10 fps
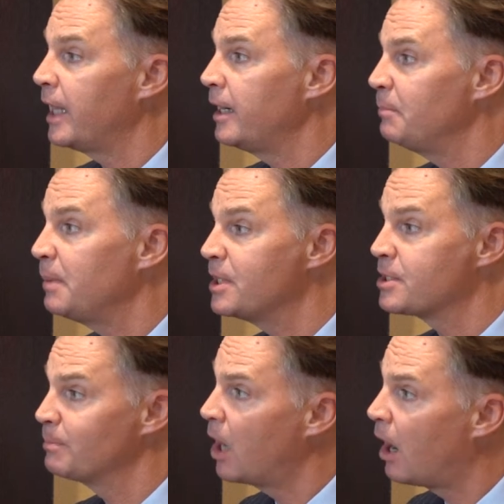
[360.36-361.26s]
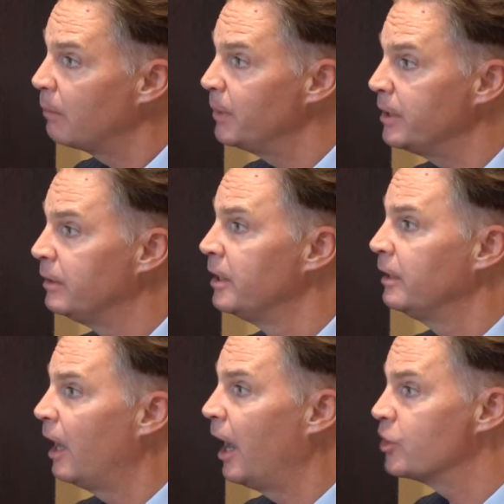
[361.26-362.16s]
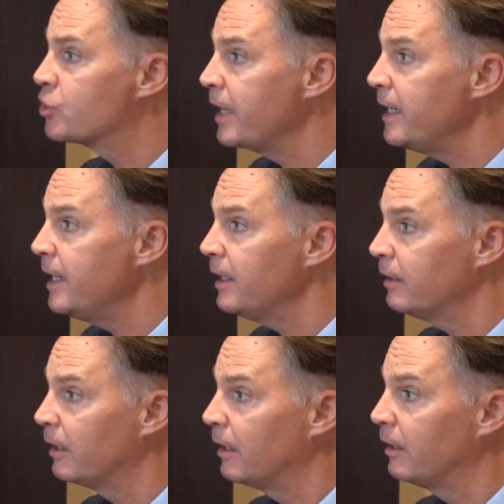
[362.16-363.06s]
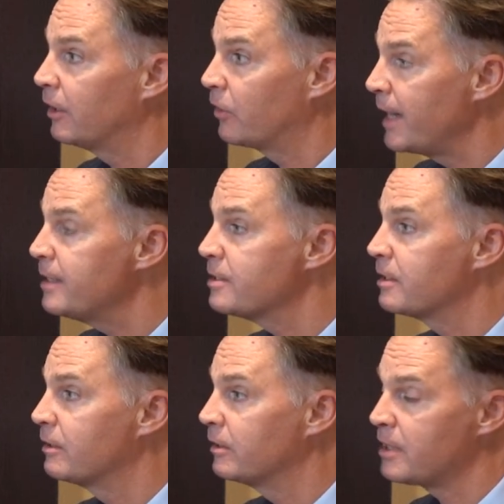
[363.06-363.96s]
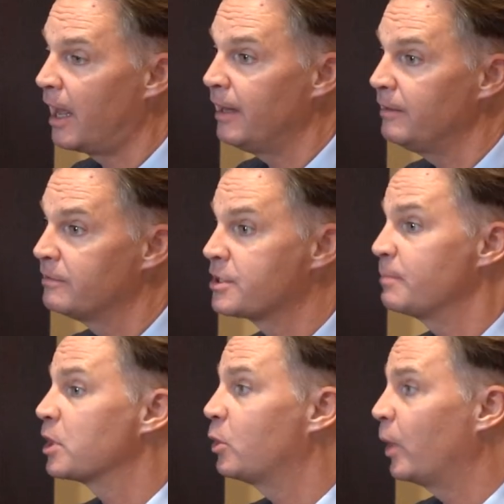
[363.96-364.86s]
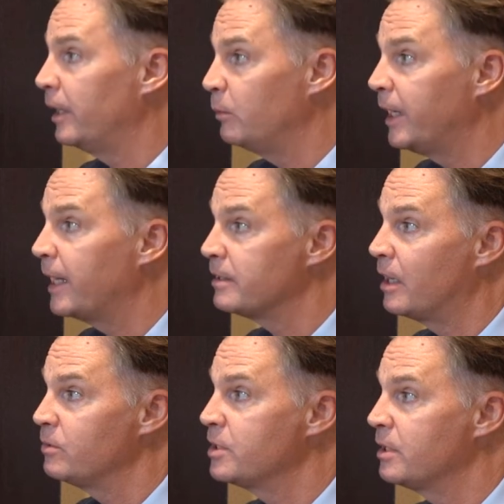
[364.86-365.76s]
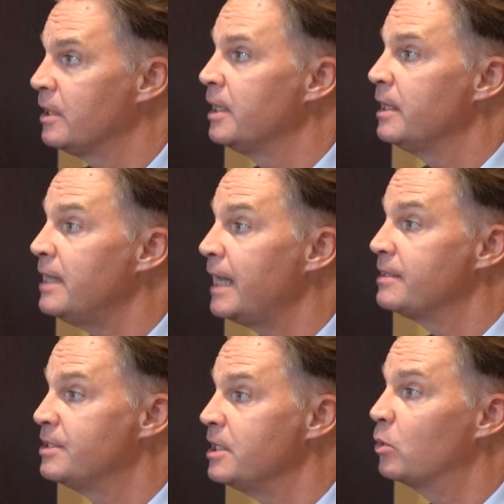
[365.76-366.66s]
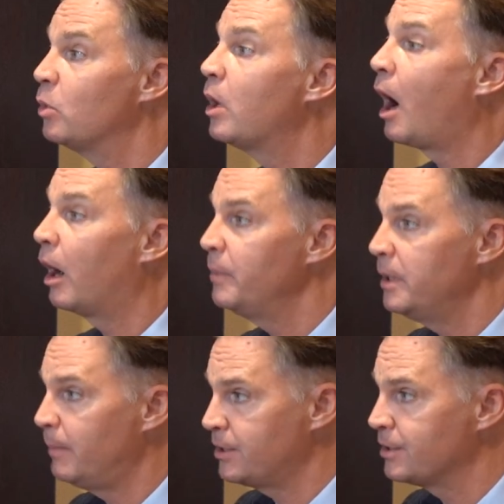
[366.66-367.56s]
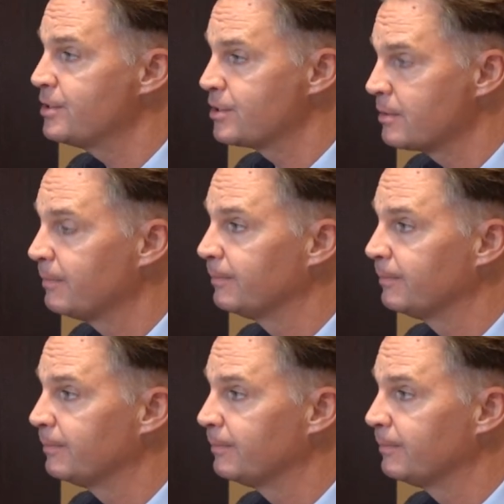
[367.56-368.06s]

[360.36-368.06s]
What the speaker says: then at maybe some carbon trading credits, and subsequently we get down to net zero carbon emissions.